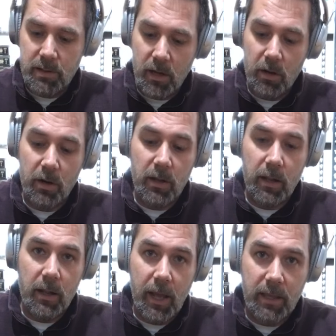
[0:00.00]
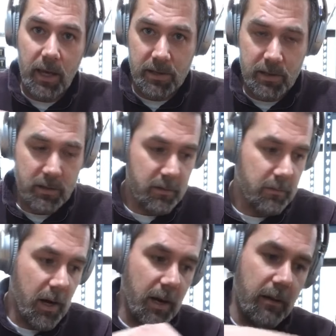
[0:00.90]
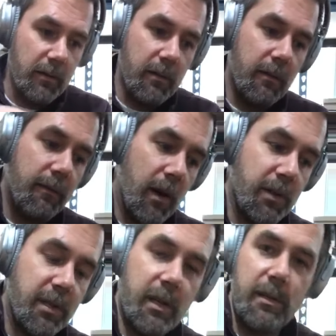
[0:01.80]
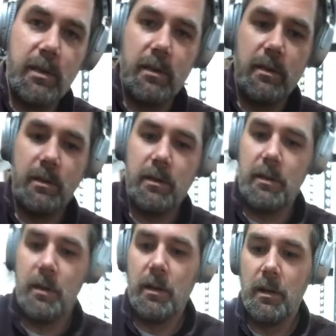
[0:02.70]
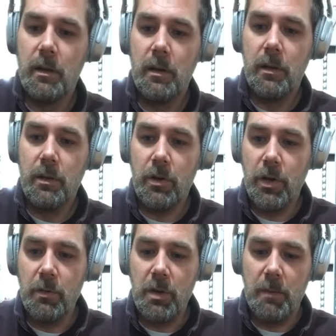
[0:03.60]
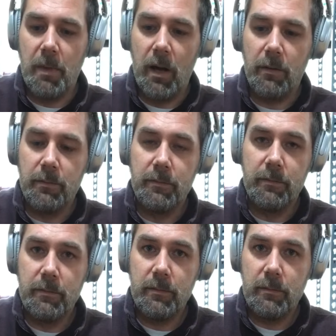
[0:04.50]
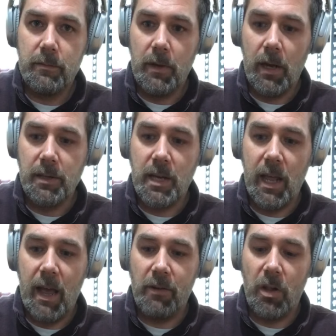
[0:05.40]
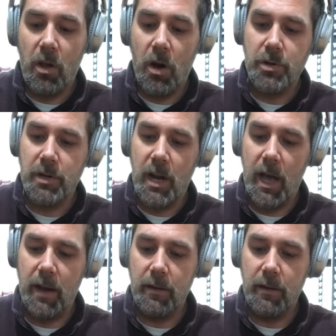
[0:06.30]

going to look like this, right? Versus your Union model is going to have a larger nut.